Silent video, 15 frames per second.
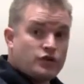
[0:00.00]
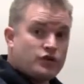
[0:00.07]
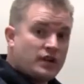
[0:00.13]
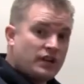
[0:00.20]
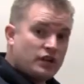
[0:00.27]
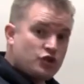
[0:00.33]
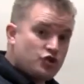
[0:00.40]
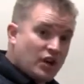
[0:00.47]
so
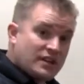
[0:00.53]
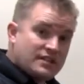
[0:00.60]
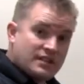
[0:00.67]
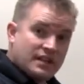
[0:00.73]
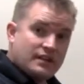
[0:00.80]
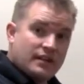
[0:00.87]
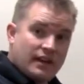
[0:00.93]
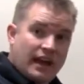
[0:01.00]
you can adjust
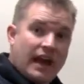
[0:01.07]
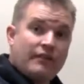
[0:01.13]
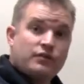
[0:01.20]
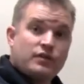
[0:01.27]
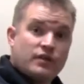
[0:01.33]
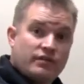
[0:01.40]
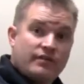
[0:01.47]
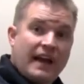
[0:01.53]
it
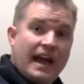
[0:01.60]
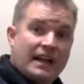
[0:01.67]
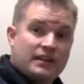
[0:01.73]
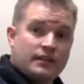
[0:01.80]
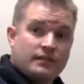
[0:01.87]
after the fact.